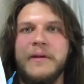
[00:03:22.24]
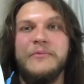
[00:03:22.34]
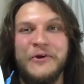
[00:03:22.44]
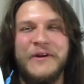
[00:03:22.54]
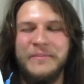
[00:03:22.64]
but
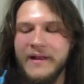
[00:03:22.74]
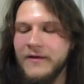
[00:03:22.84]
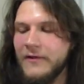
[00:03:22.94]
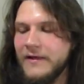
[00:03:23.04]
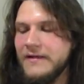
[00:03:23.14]
I'm learning to play
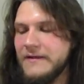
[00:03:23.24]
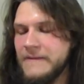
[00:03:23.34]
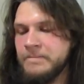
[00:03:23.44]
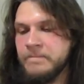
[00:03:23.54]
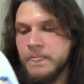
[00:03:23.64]
goalie.
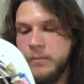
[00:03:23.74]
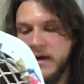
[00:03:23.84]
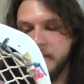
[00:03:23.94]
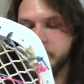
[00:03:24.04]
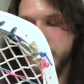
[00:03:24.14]

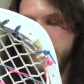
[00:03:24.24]
But